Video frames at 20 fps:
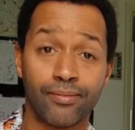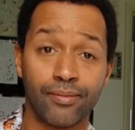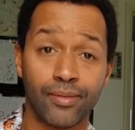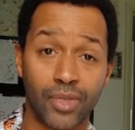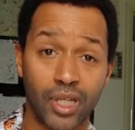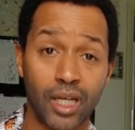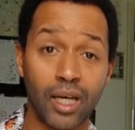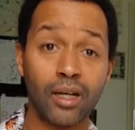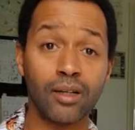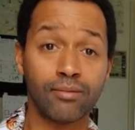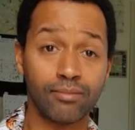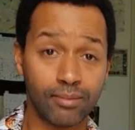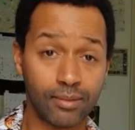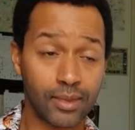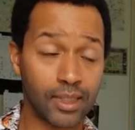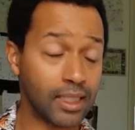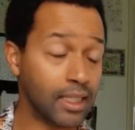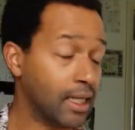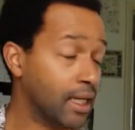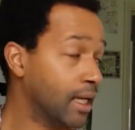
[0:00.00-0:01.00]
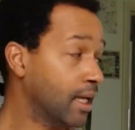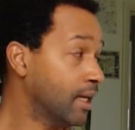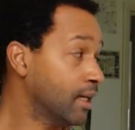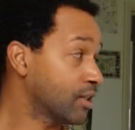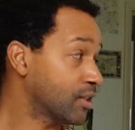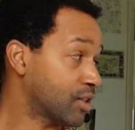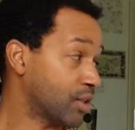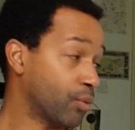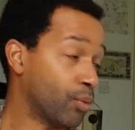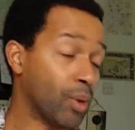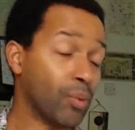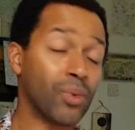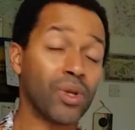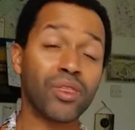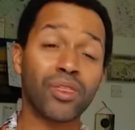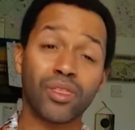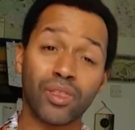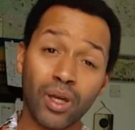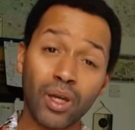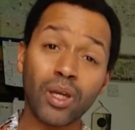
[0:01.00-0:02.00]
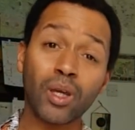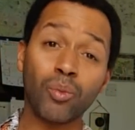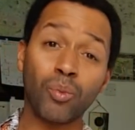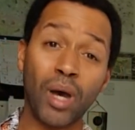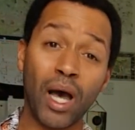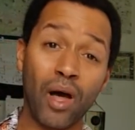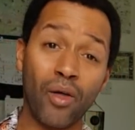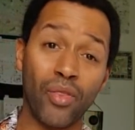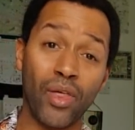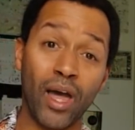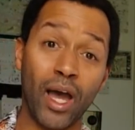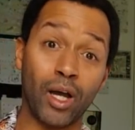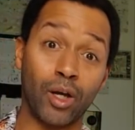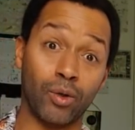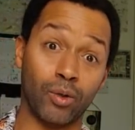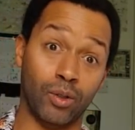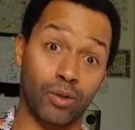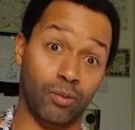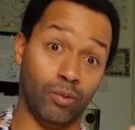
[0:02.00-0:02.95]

Yeah? So when we think about that,